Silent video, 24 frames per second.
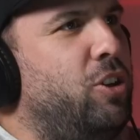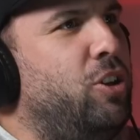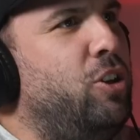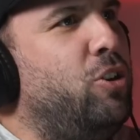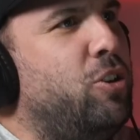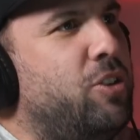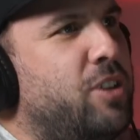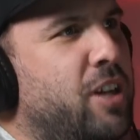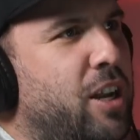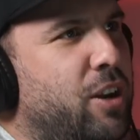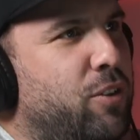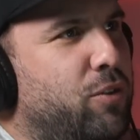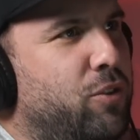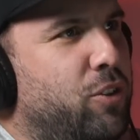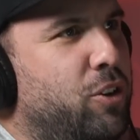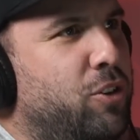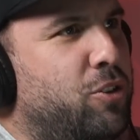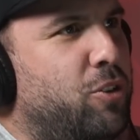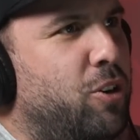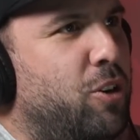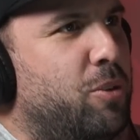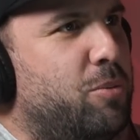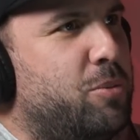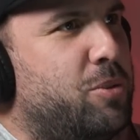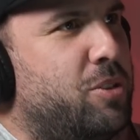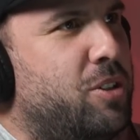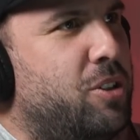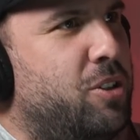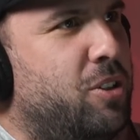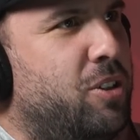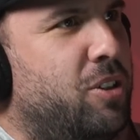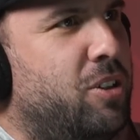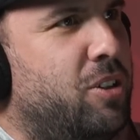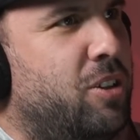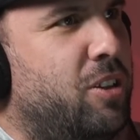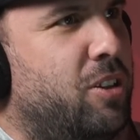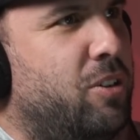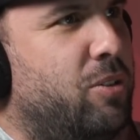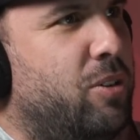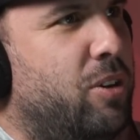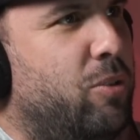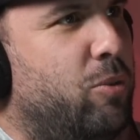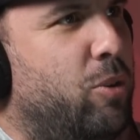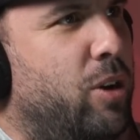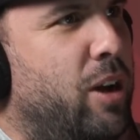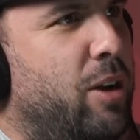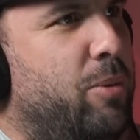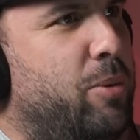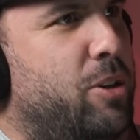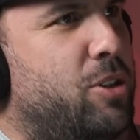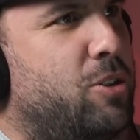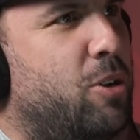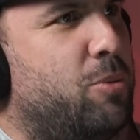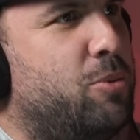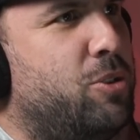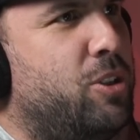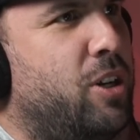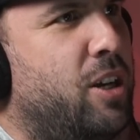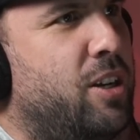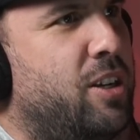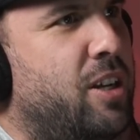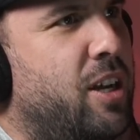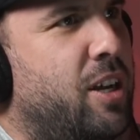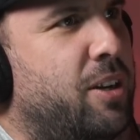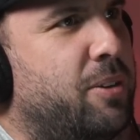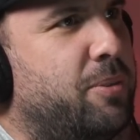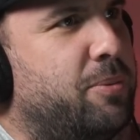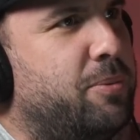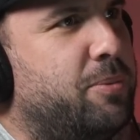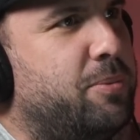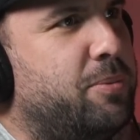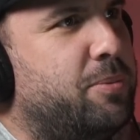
You got done a few times, did you? How many times did you get done?